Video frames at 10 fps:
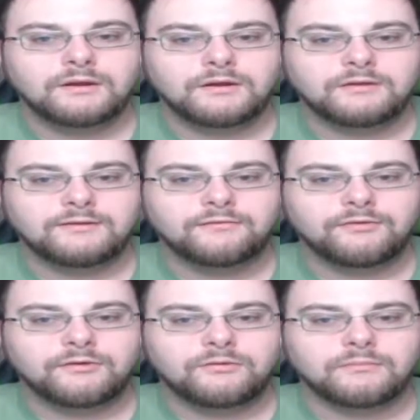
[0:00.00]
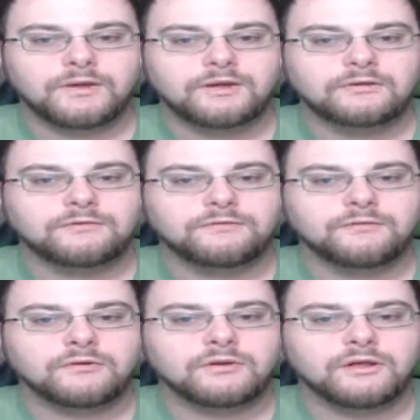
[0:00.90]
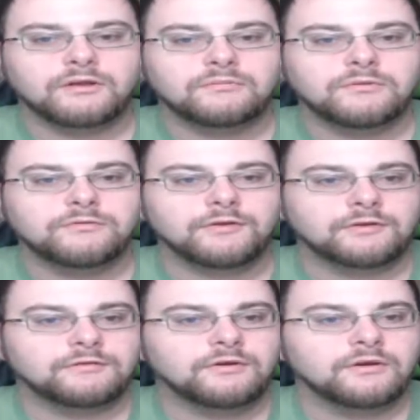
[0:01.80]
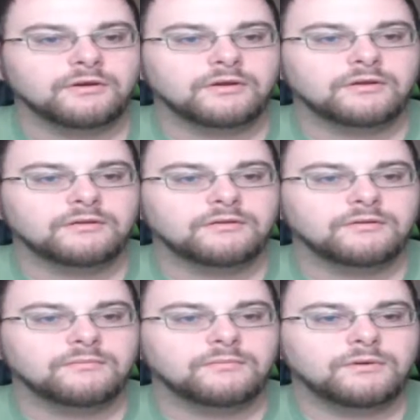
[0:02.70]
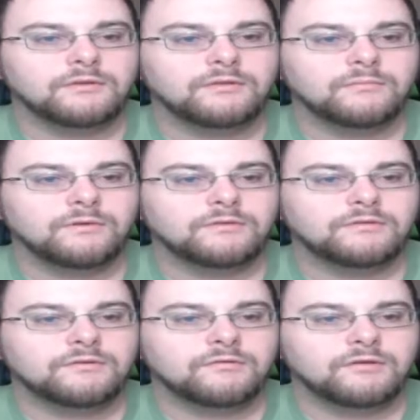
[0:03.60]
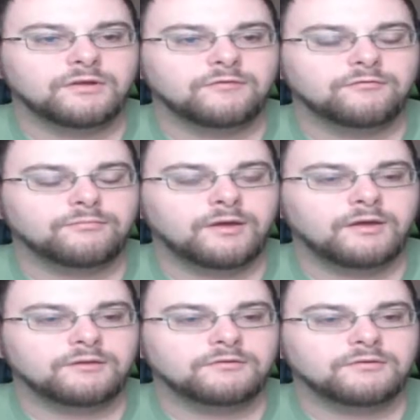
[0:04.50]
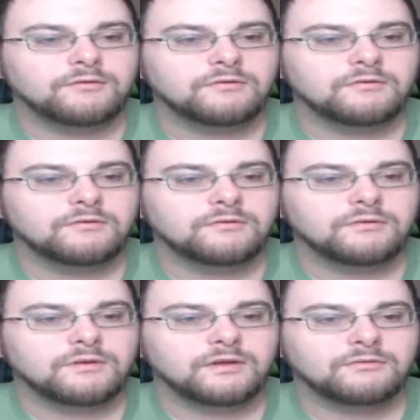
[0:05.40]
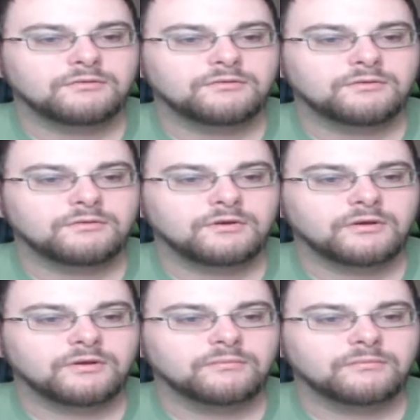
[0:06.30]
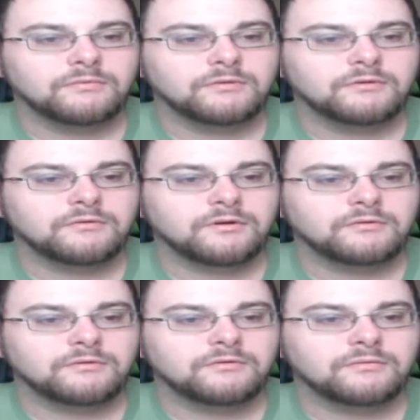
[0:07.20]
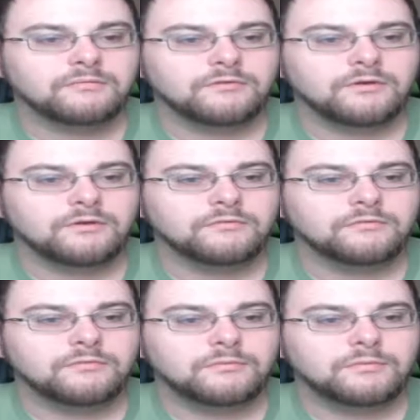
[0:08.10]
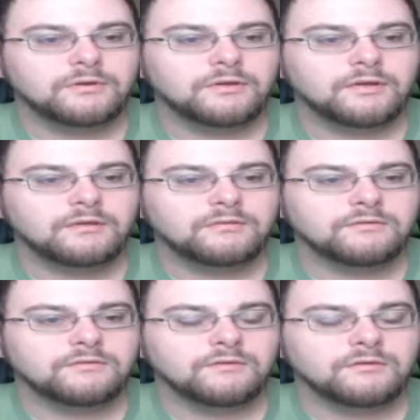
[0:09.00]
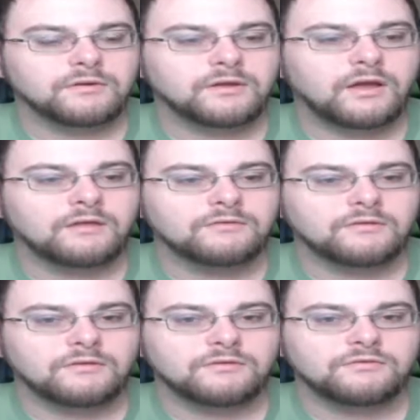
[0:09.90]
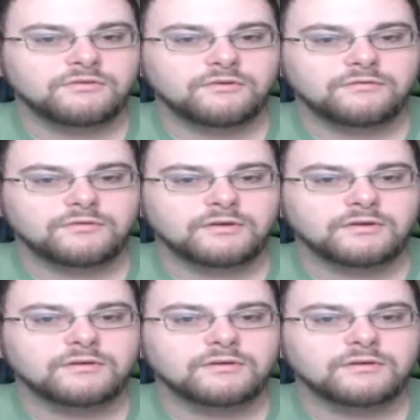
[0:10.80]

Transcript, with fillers: a difficult matter for an unmoving target, but in the midst of a death batch, not just the target, but the cruxes themselves would be inst- or constantly shifting.